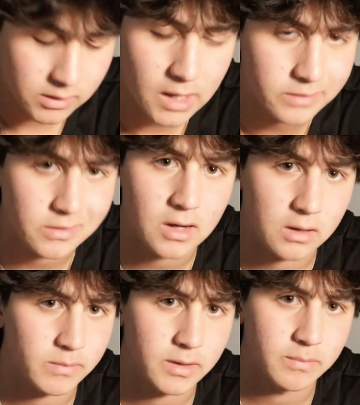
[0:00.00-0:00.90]
a lot to
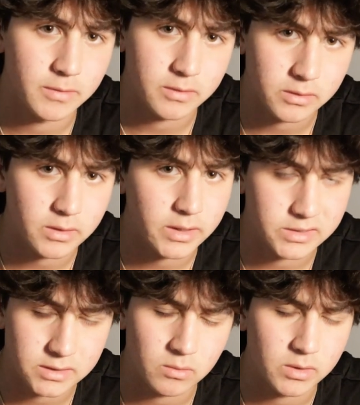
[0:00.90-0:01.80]
talk about, but like
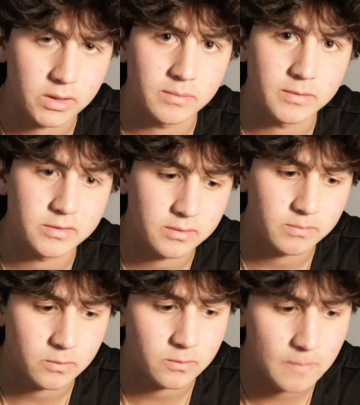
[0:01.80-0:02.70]
I said, I wanna keep it
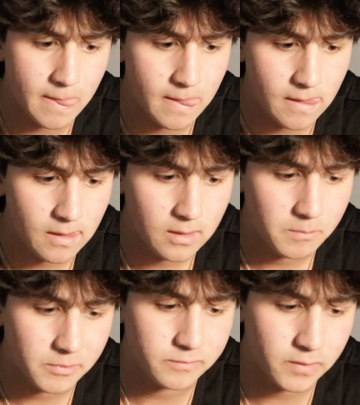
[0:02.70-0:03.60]
simple,
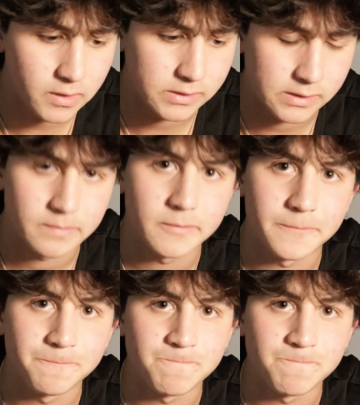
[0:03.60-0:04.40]
but it's very deep.